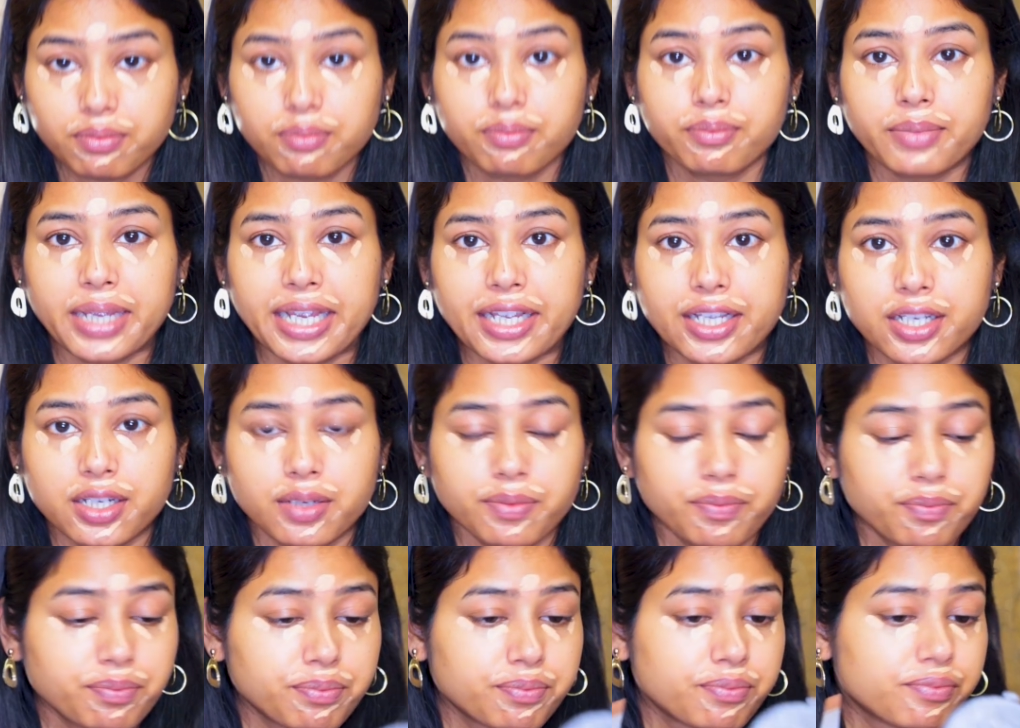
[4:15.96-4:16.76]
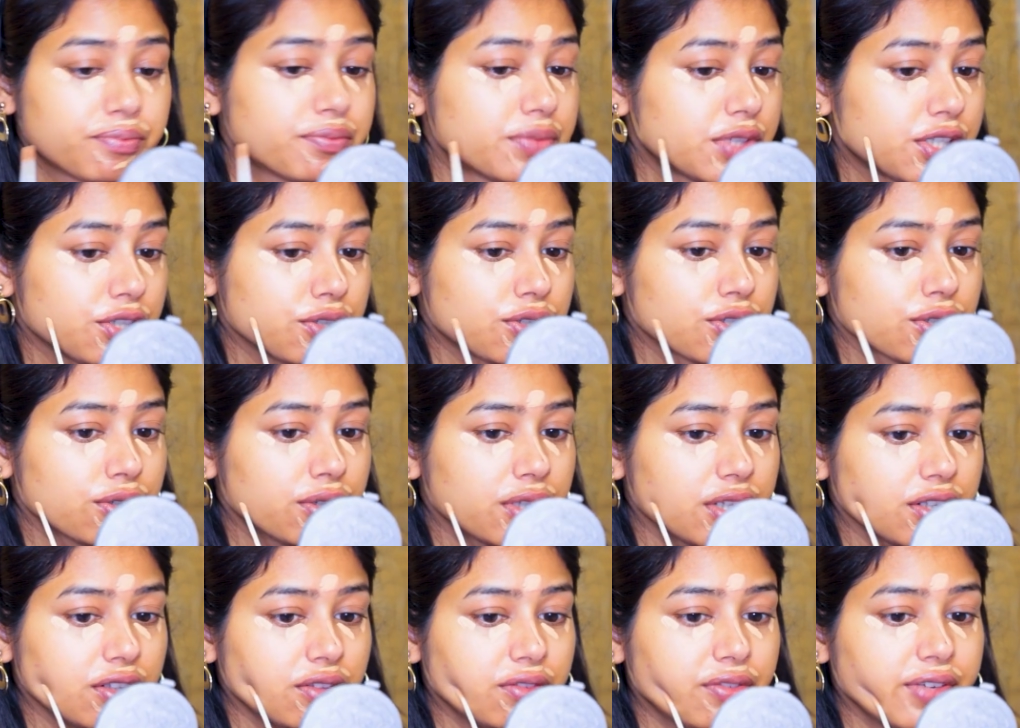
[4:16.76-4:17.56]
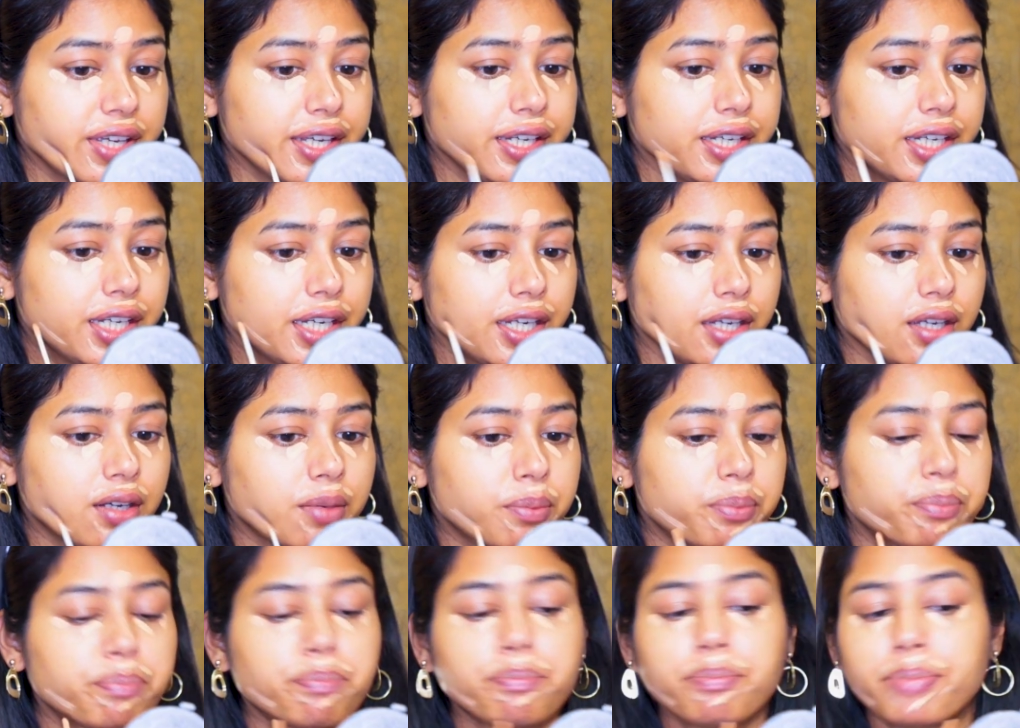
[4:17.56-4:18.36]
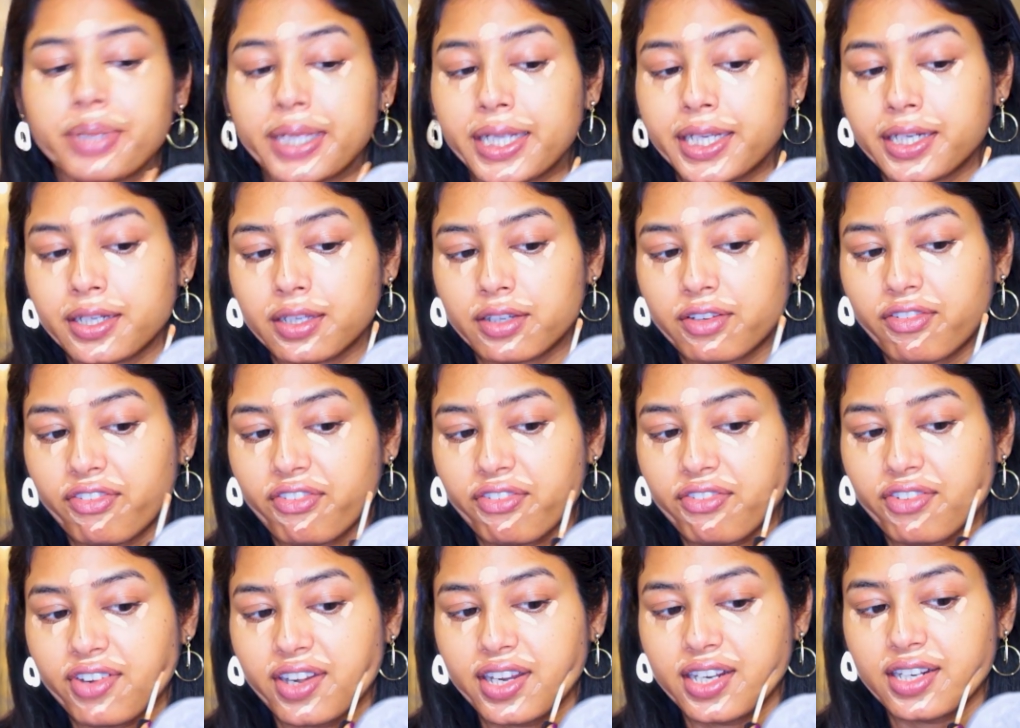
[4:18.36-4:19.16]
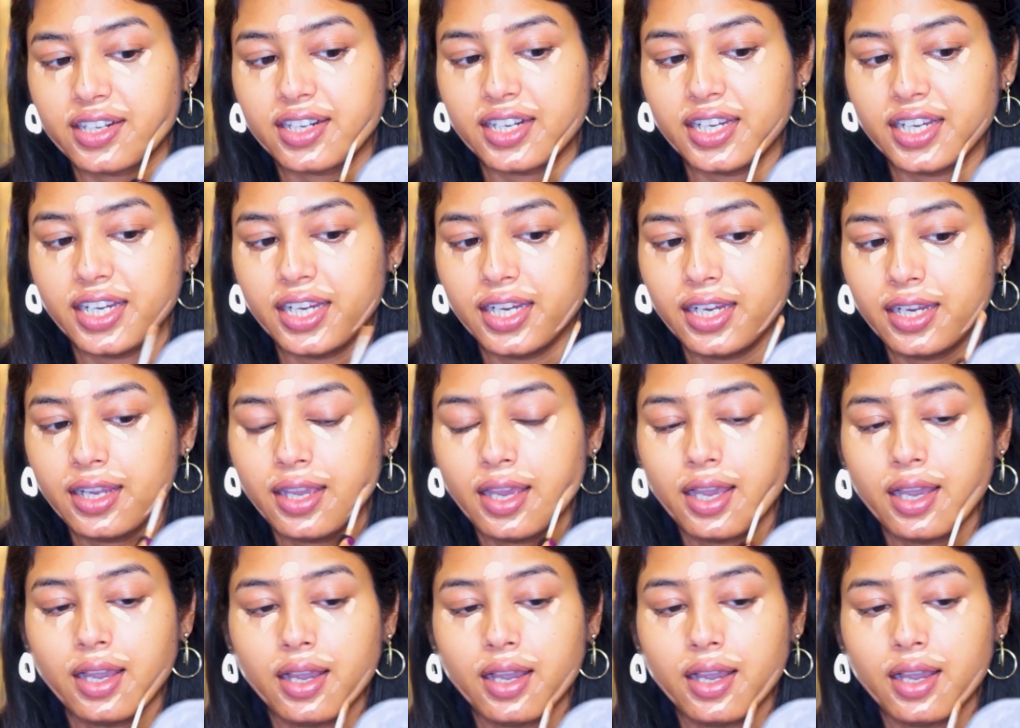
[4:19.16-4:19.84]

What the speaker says: makeup tutorial very beginner friendly,